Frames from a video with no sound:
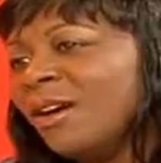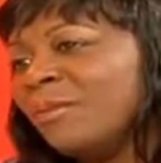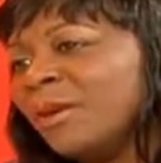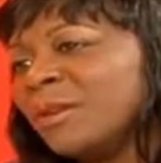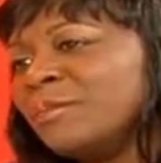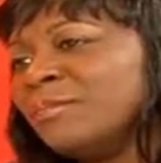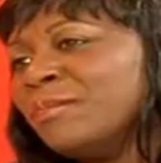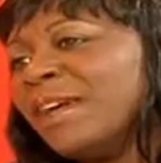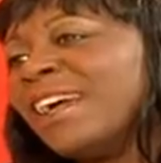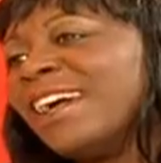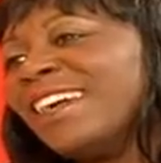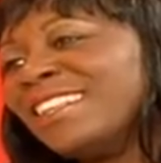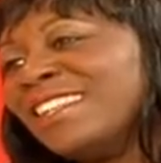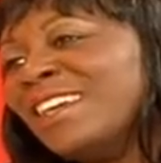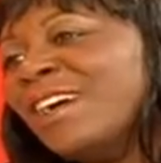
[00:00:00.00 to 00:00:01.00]
but
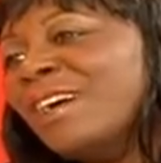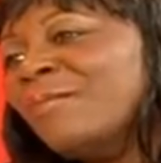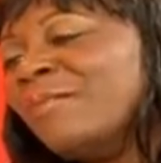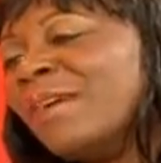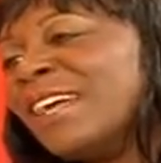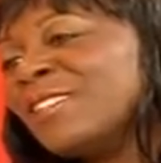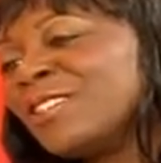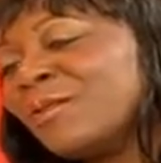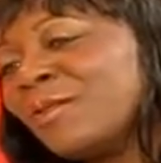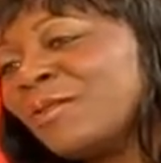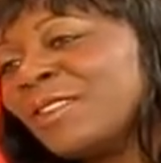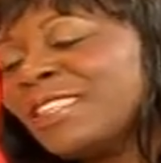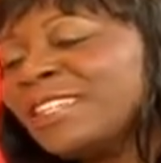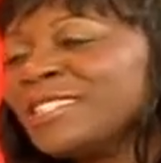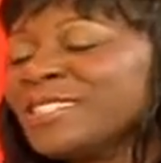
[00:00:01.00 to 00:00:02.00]
men, some of
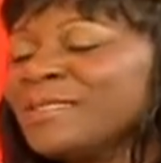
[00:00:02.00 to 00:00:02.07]
the things,